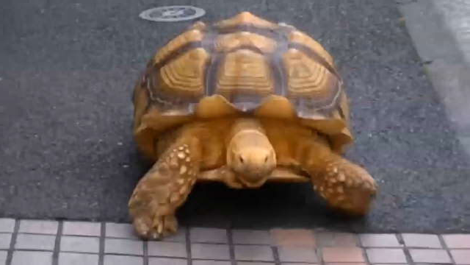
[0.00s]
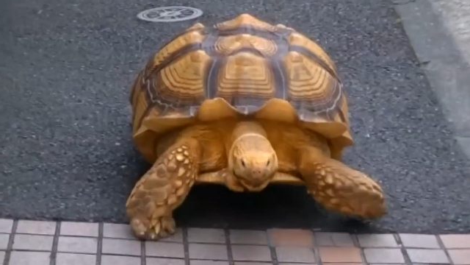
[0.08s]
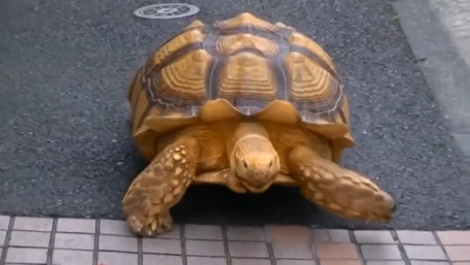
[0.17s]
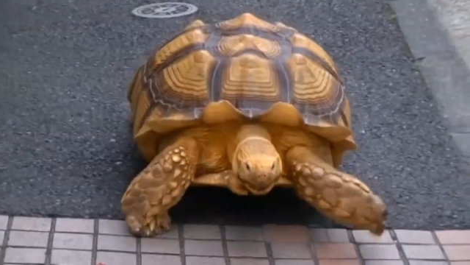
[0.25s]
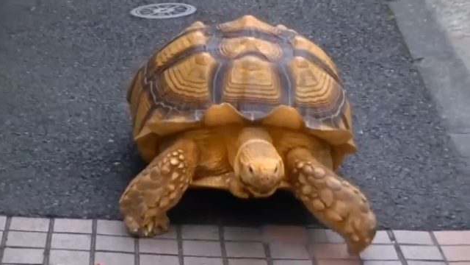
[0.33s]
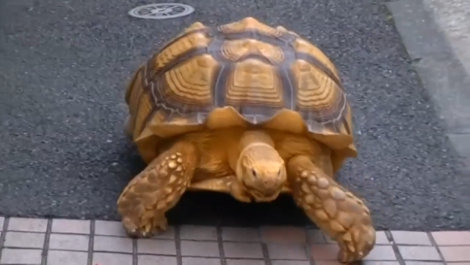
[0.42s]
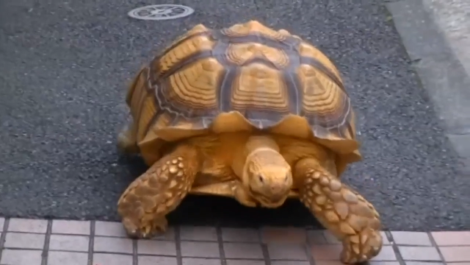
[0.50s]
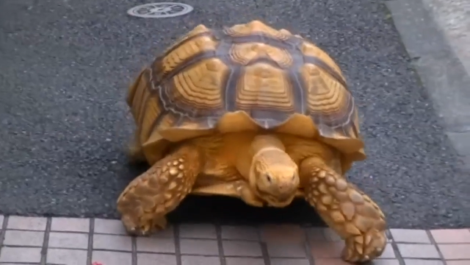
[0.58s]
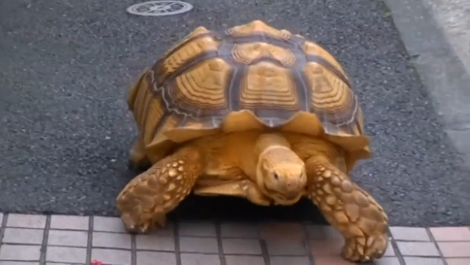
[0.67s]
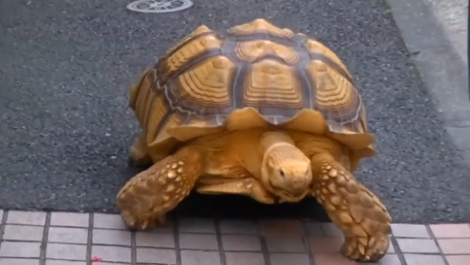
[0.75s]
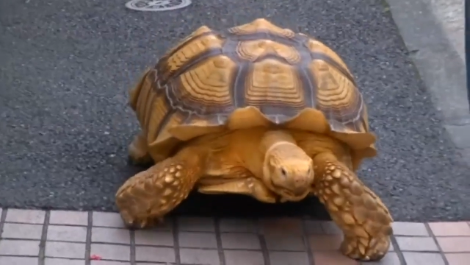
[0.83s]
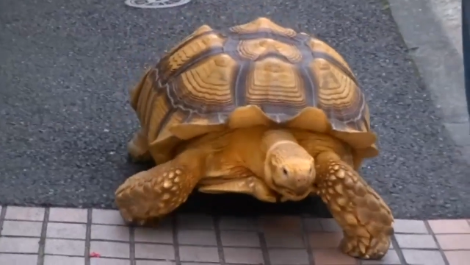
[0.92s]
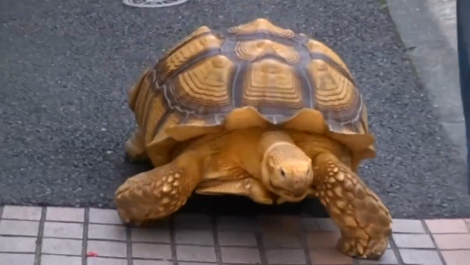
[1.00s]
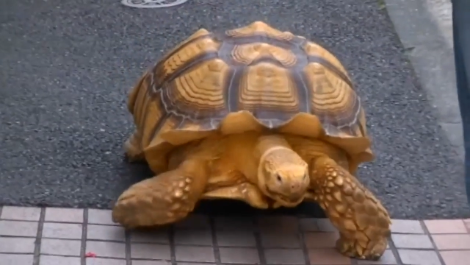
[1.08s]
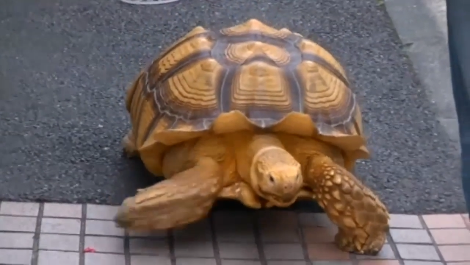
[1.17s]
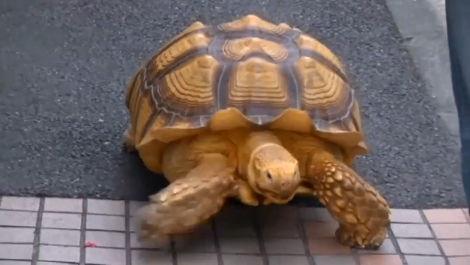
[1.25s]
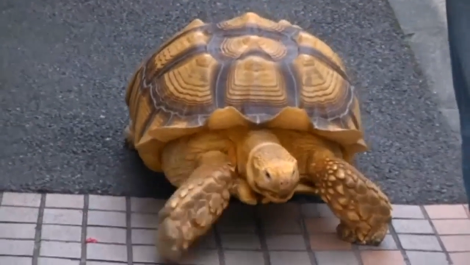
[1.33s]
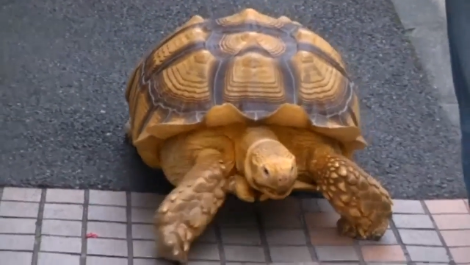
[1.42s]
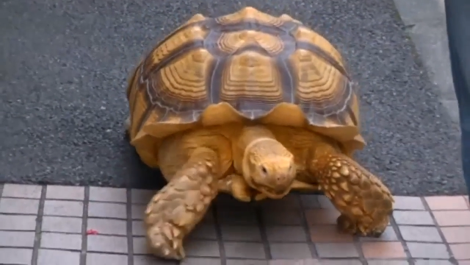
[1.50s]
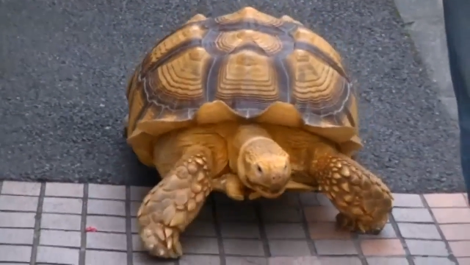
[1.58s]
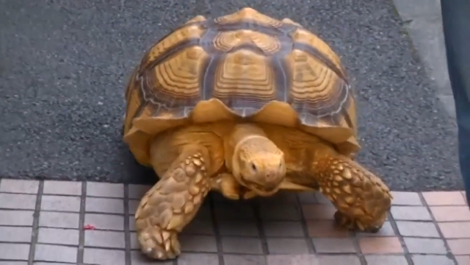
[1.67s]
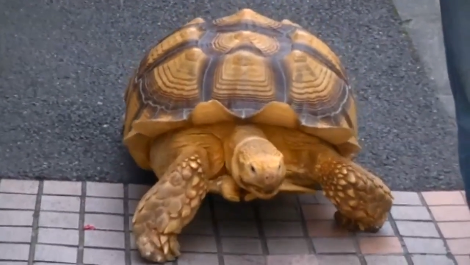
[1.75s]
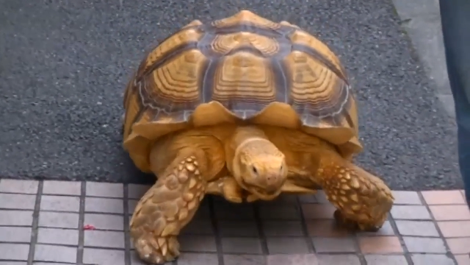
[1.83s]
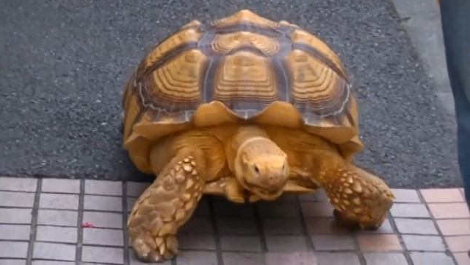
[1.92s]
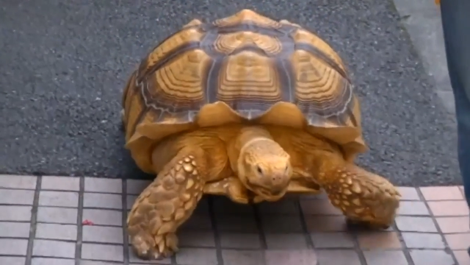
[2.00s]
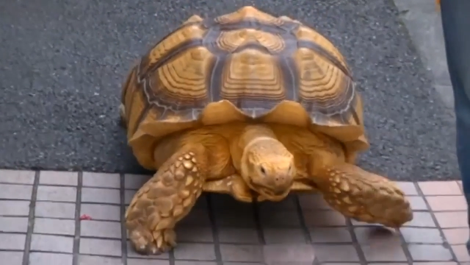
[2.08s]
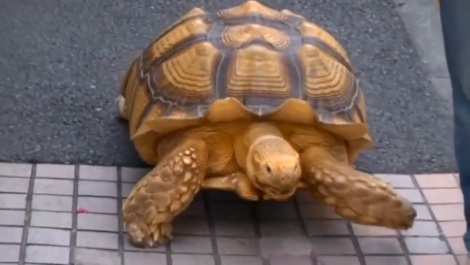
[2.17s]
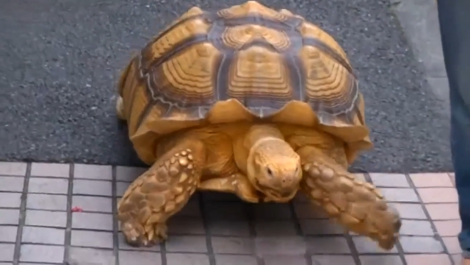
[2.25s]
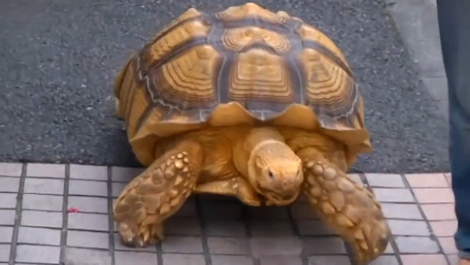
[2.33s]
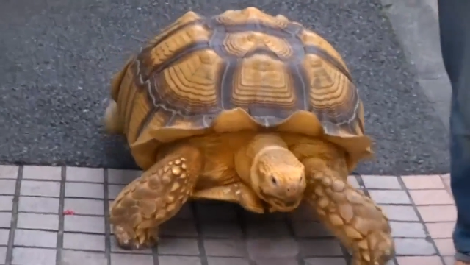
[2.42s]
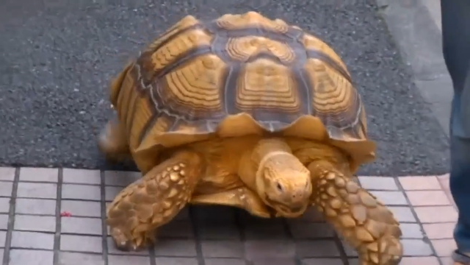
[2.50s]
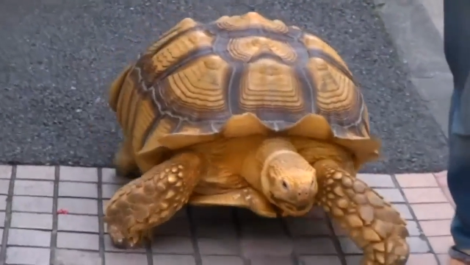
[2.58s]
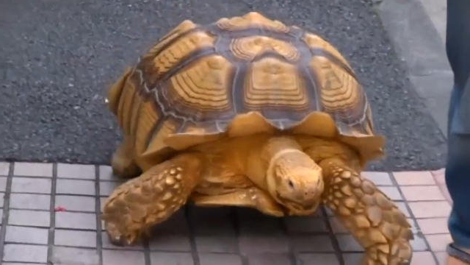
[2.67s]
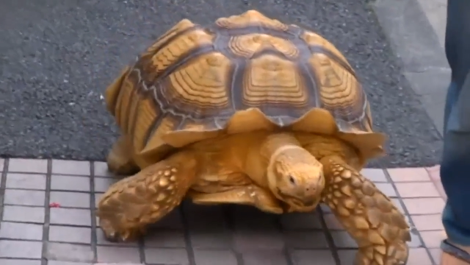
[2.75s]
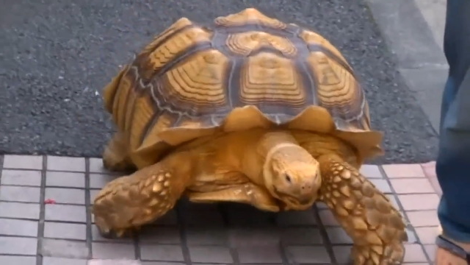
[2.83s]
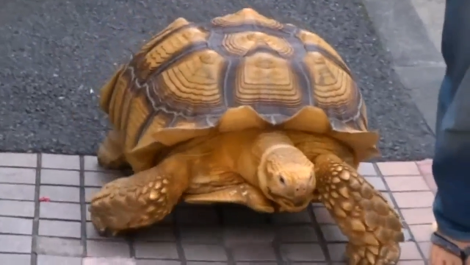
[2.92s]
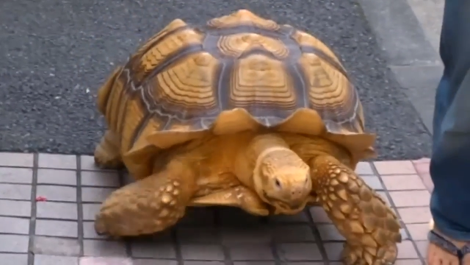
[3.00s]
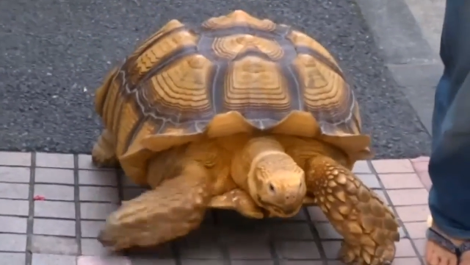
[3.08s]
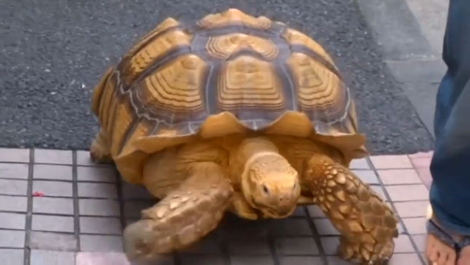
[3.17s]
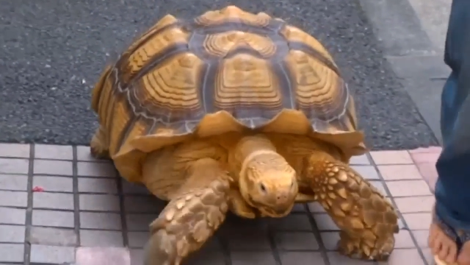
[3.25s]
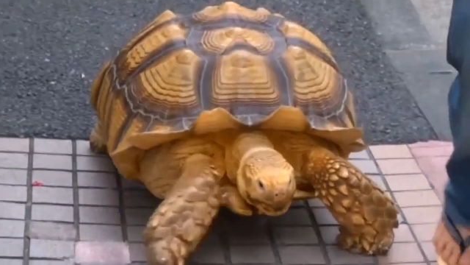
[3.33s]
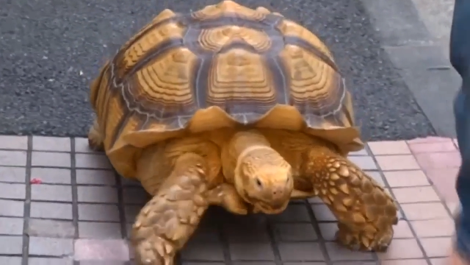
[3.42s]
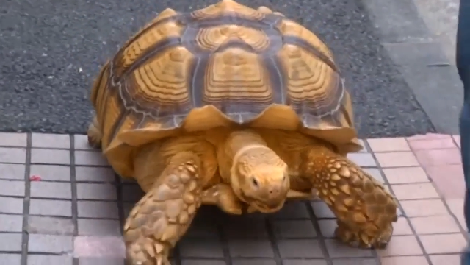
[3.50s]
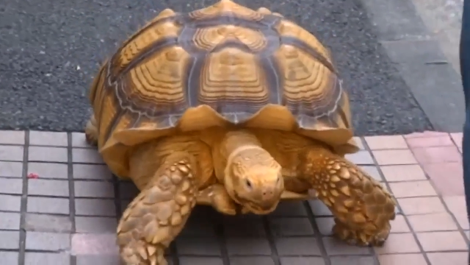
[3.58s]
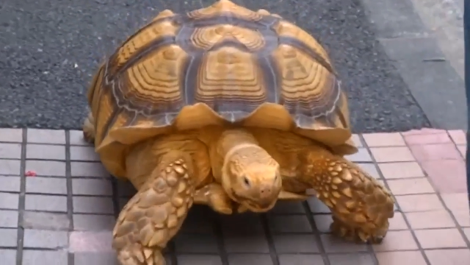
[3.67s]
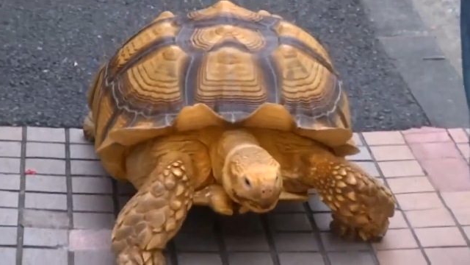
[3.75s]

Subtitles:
[unreadable: no face in view]